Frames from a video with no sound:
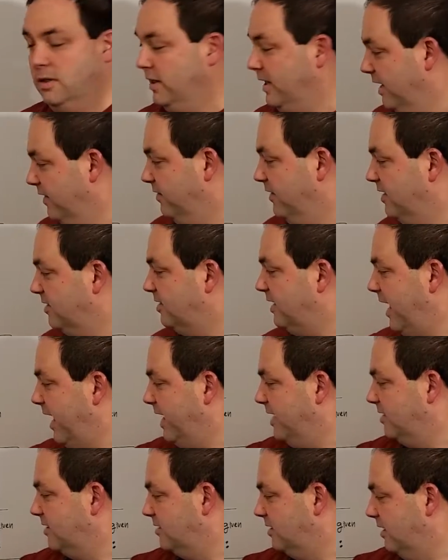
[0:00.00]
In this
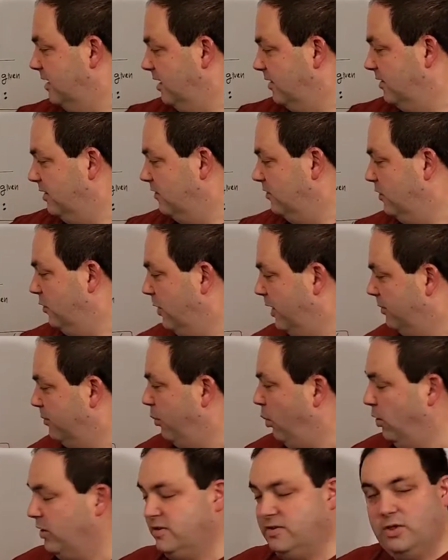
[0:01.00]
case, the two
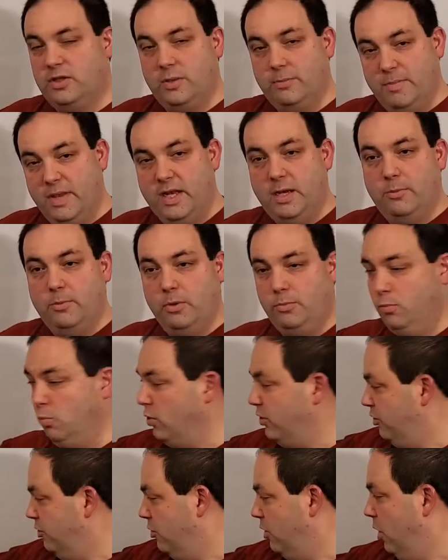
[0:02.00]
endpoints are the minimum
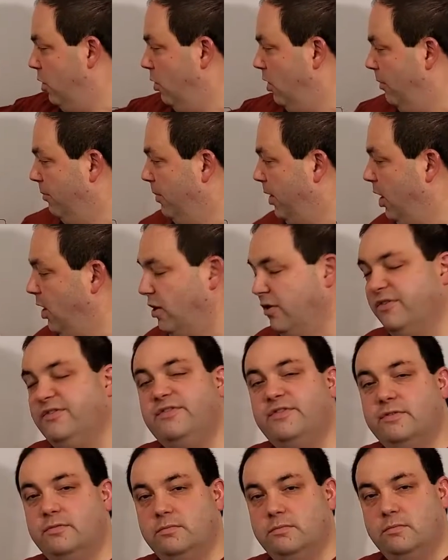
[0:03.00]
when you go
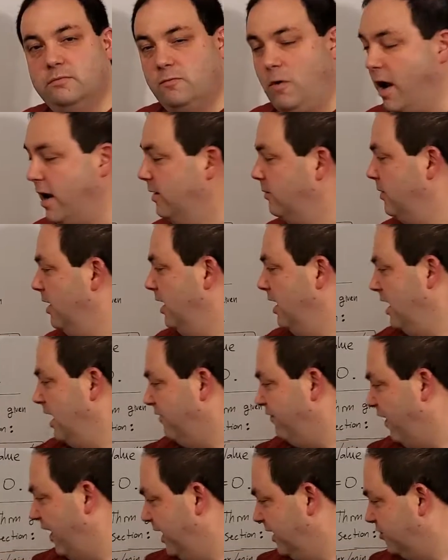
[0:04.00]
above, right?
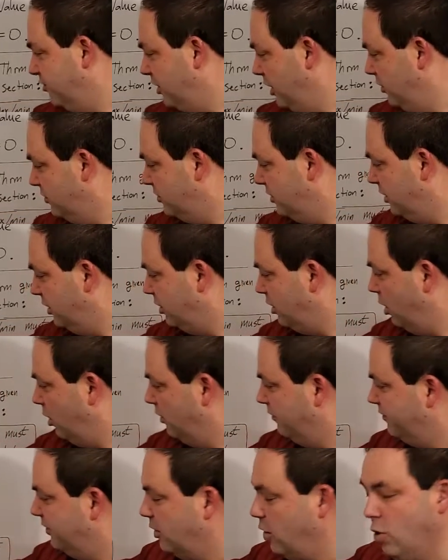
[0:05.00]
If I had chosen the
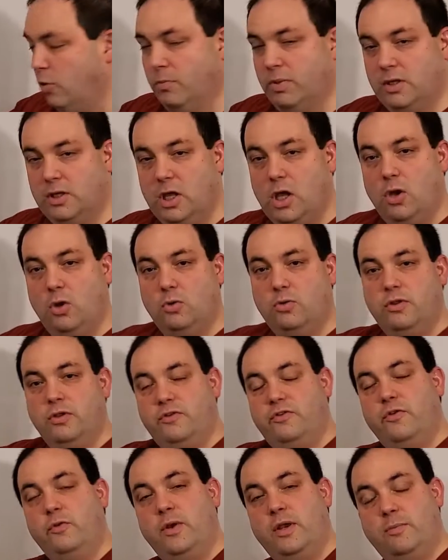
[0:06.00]
curve to go below, the
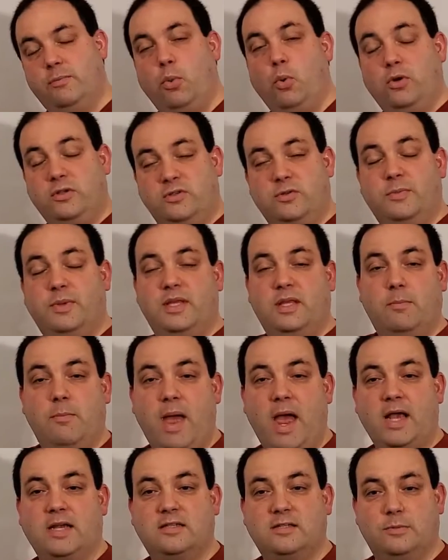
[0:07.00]
two endpoints would be the
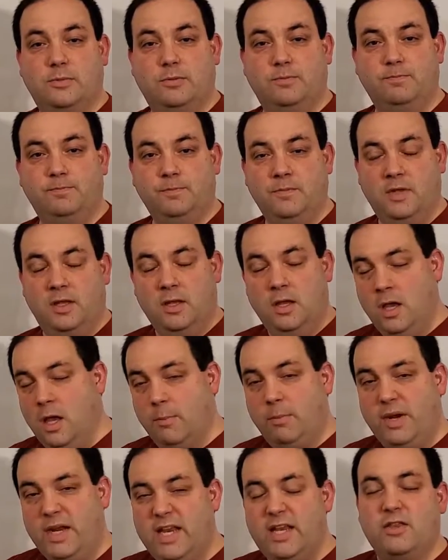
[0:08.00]
maximum.
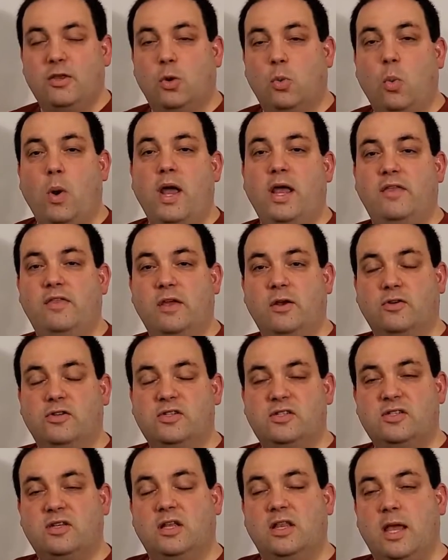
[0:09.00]
But either way, there's
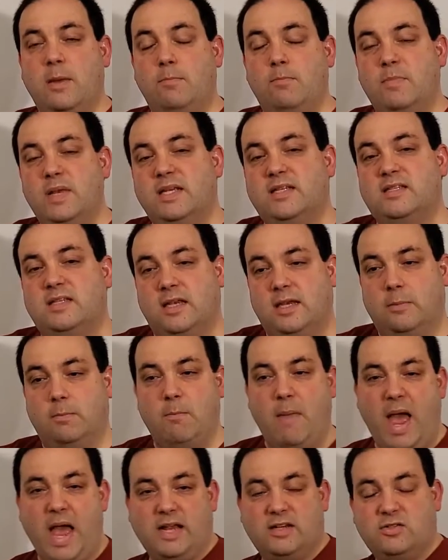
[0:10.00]
still a missing
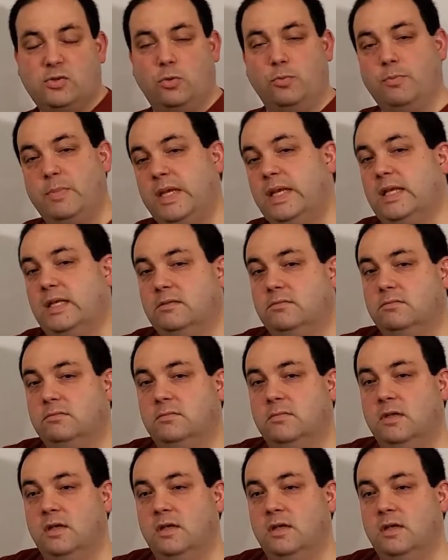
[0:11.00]
max or min.